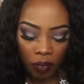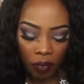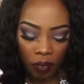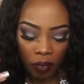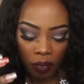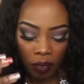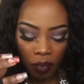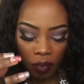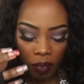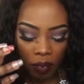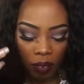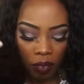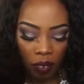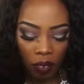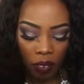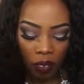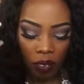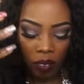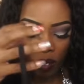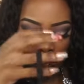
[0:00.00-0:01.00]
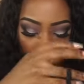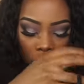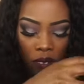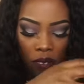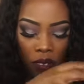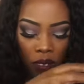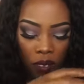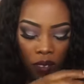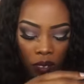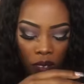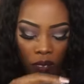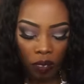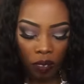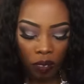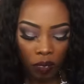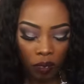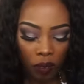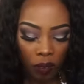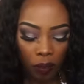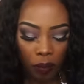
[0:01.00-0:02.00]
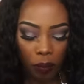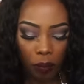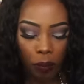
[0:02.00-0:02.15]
Nothing is said.